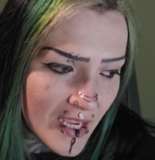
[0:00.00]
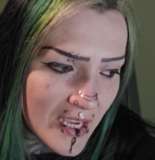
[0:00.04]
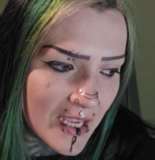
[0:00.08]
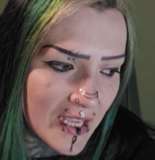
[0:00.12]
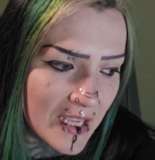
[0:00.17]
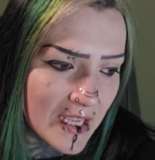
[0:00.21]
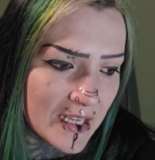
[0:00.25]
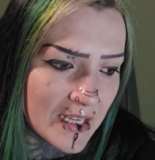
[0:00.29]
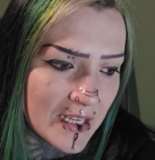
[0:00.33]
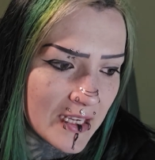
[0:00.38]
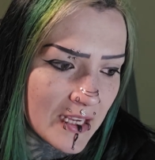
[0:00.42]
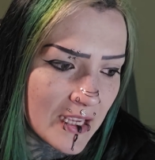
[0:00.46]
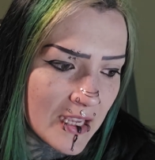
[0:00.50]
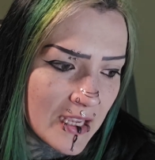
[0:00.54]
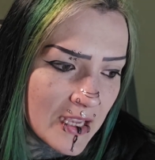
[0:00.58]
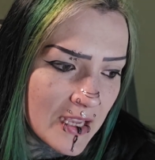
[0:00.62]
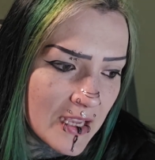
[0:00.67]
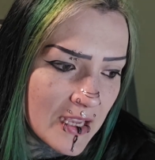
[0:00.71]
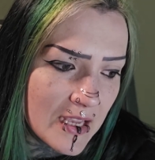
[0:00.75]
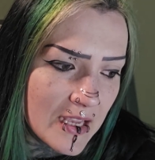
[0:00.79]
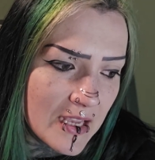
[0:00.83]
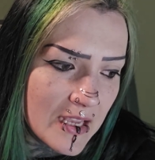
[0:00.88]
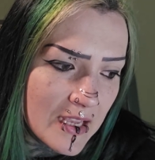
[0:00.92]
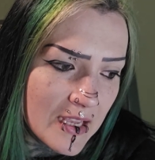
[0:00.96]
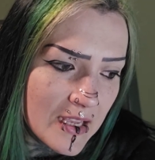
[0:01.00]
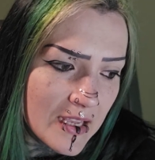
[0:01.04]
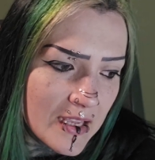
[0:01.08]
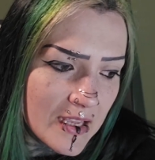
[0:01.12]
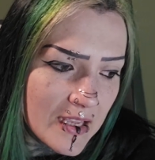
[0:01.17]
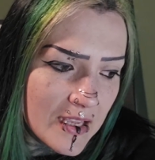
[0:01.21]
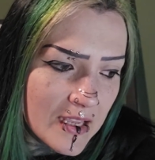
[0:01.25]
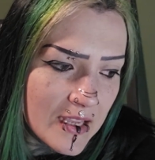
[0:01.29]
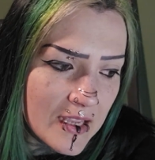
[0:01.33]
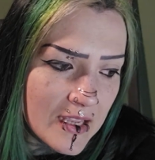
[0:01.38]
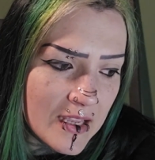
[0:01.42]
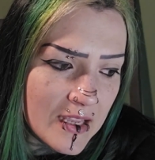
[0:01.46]
And
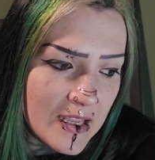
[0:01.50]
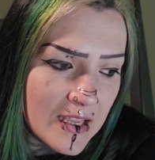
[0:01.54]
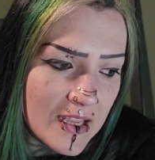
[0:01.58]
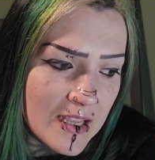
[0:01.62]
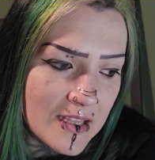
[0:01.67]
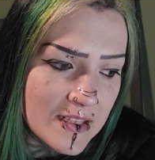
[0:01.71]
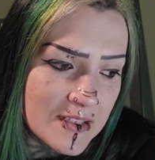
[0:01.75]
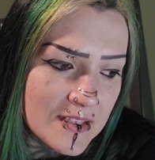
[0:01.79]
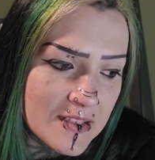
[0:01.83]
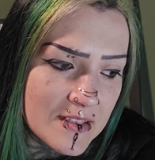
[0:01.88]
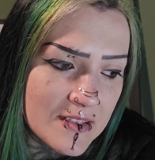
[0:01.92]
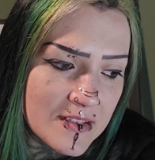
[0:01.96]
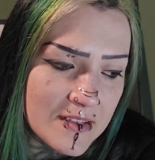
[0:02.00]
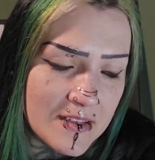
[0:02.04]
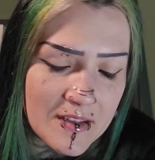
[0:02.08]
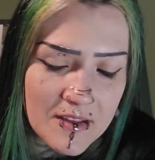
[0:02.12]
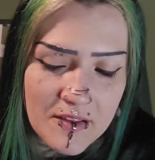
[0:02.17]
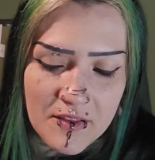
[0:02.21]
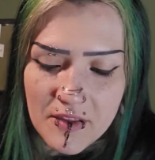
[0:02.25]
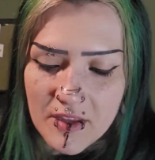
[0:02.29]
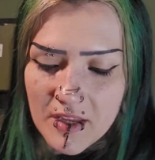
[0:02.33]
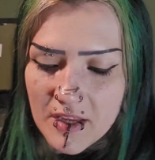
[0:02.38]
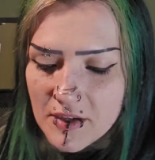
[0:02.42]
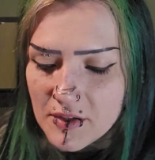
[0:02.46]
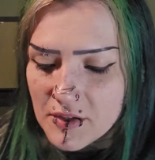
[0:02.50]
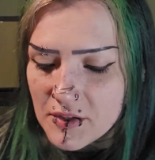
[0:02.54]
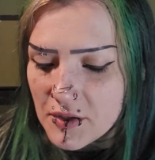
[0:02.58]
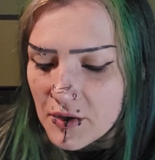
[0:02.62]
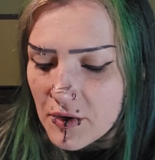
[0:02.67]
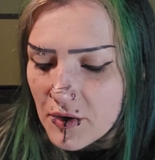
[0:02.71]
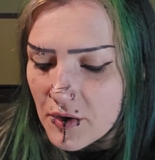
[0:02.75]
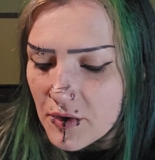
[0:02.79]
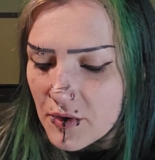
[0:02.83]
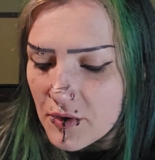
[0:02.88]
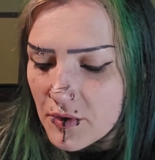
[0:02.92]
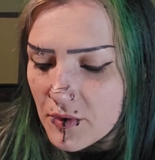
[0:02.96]
it's the
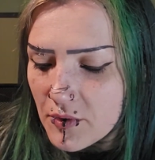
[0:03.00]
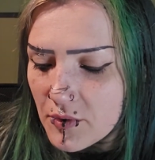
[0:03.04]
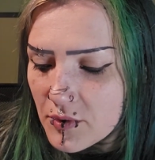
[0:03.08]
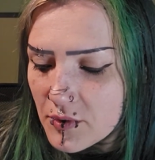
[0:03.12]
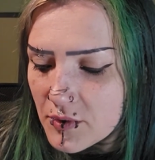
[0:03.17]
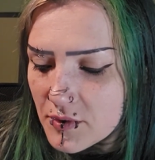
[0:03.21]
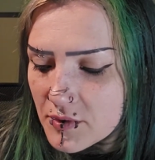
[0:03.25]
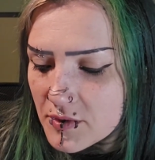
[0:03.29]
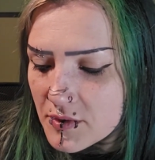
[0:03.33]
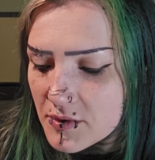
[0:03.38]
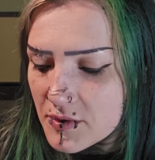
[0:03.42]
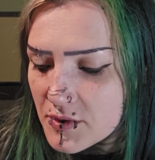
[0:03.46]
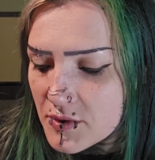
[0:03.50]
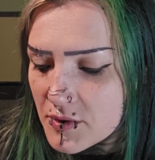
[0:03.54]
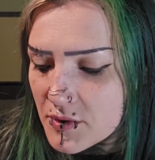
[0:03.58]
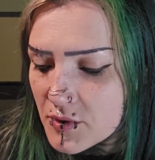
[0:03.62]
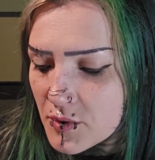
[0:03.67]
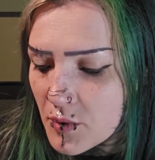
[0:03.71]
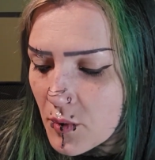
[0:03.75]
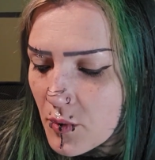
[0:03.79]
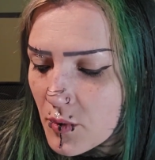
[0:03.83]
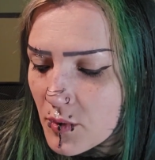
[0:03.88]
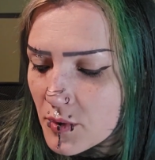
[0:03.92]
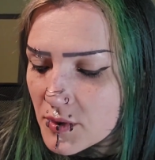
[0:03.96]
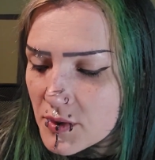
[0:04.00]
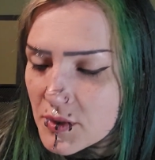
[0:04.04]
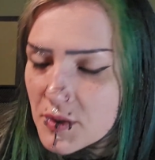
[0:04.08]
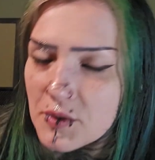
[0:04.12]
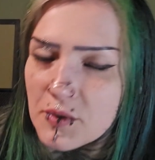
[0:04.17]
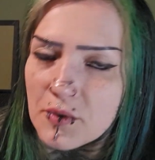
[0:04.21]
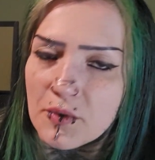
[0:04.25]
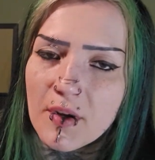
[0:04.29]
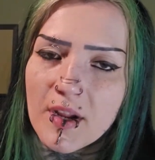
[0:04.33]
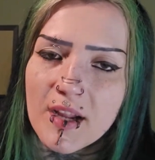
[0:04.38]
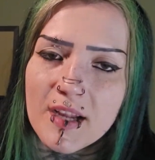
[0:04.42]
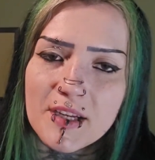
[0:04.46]
eternal soul's
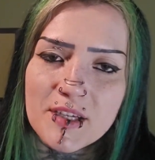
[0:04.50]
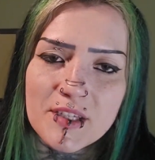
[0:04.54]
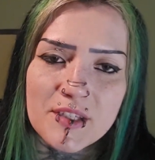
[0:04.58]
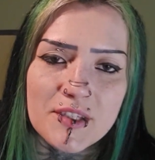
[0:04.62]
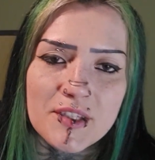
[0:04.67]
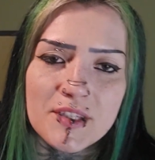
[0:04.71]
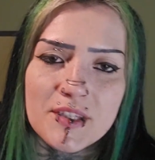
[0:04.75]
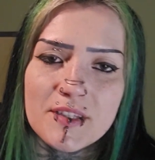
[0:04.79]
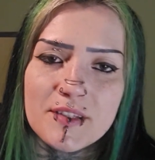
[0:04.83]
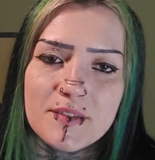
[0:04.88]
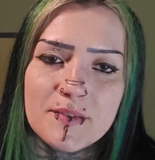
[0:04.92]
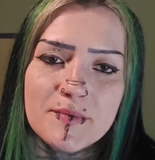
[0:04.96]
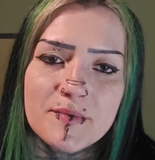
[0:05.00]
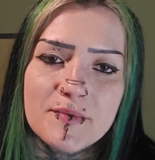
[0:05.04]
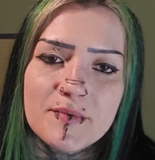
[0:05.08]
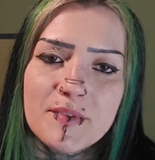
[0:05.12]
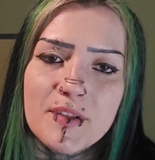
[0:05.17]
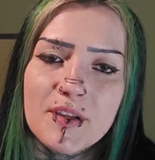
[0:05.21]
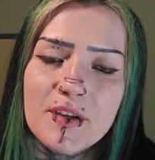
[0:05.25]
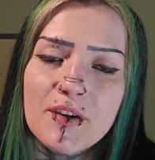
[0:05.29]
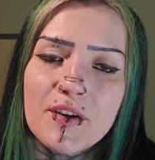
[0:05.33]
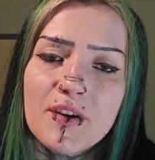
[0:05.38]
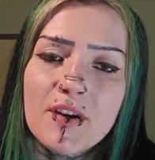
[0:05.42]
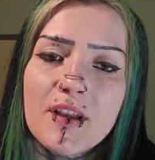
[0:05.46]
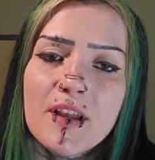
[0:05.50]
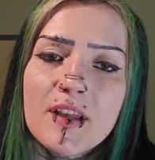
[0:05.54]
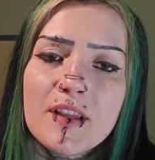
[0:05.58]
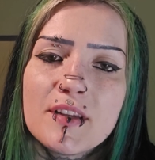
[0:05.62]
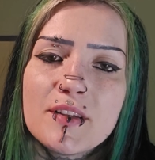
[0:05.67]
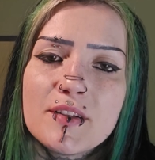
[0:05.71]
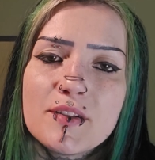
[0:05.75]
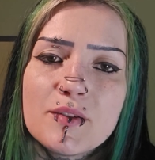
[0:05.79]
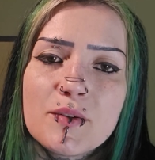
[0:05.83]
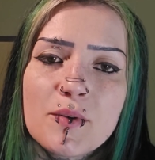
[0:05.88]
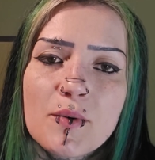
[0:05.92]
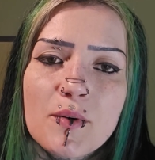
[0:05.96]
direction that you're
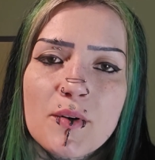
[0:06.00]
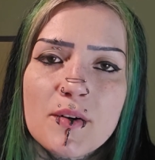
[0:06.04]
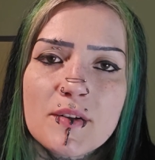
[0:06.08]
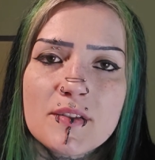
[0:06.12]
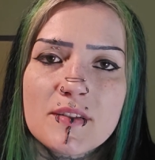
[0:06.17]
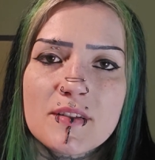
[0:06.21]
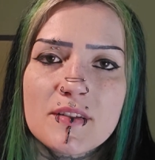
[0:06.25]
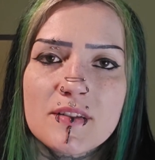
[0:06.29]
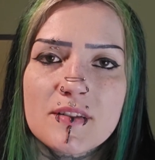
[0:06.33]
headed towards.